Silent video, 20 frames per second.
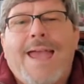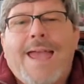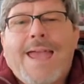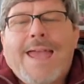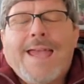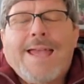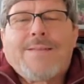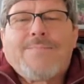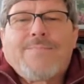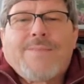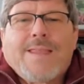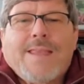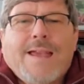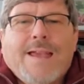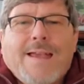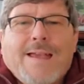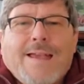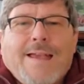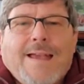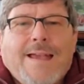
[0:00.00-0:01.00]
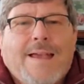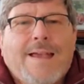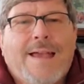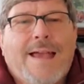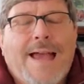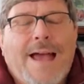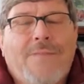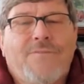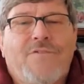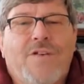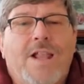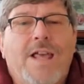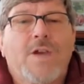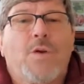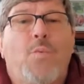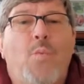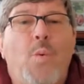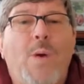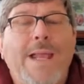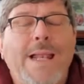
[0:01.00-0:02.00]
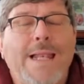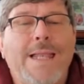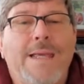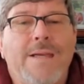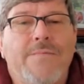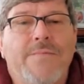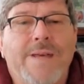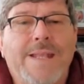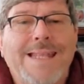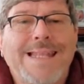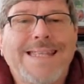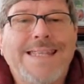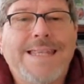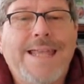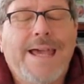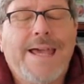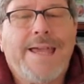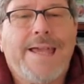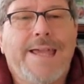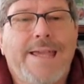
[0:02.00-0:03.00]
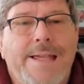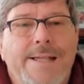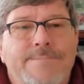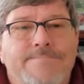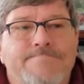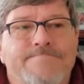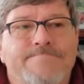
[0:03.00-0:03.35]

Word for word: And I feel like we live in a day